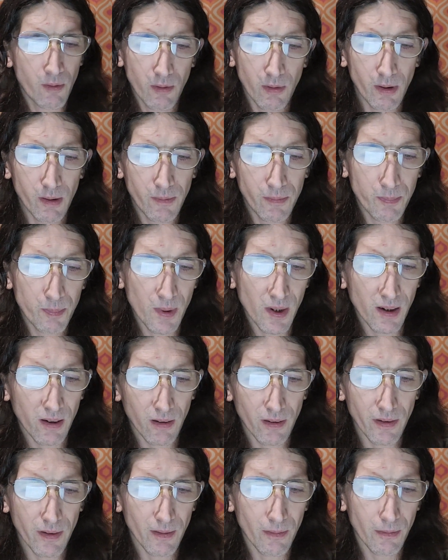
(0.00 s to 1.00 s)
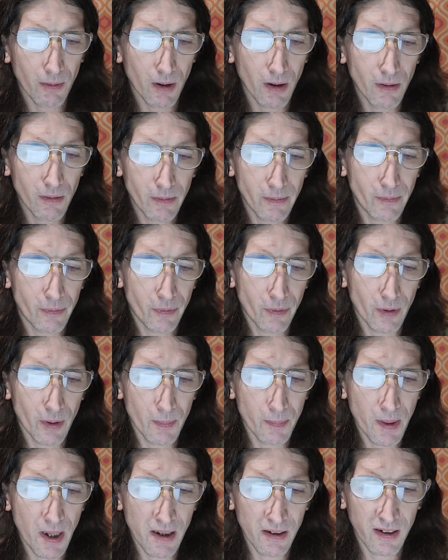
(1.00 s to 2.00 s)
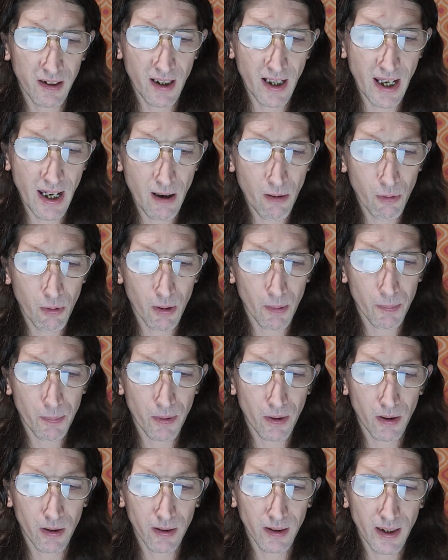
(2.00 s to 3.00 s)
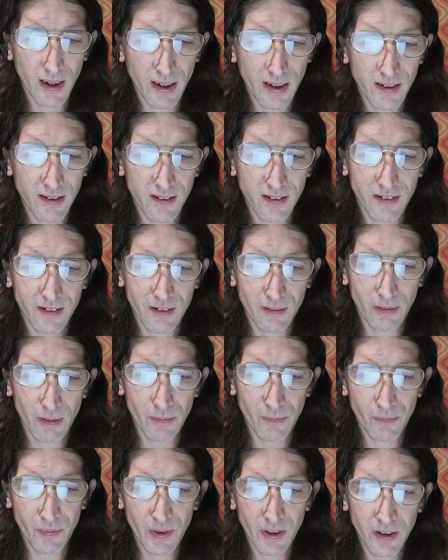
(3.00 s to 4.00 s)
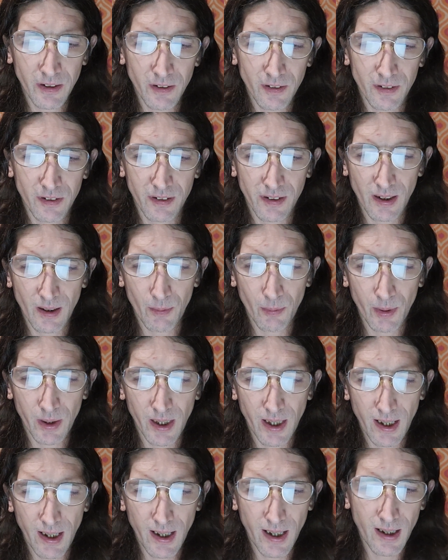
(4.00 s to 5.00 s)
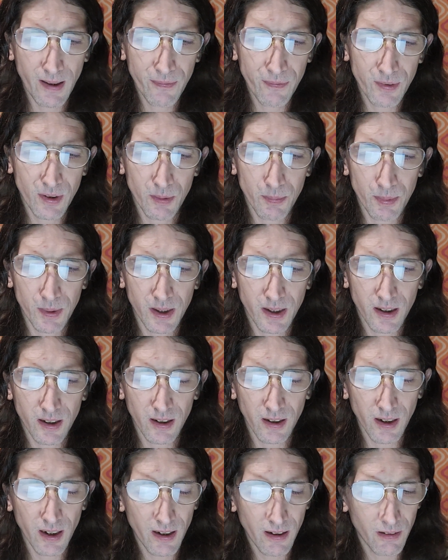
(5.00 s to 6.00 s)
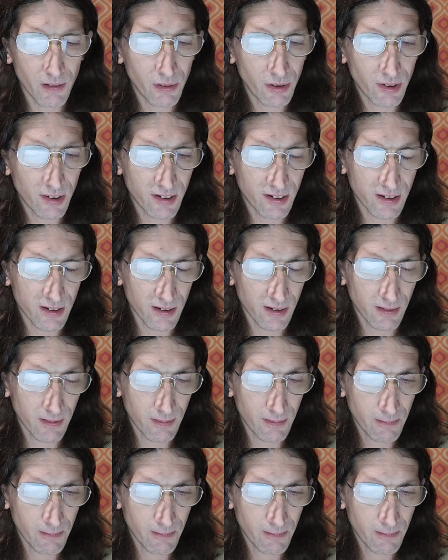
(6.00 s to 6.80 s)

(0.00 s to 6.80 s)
We've been on the road for about an hour, Paulette, so it figures that we have to be close.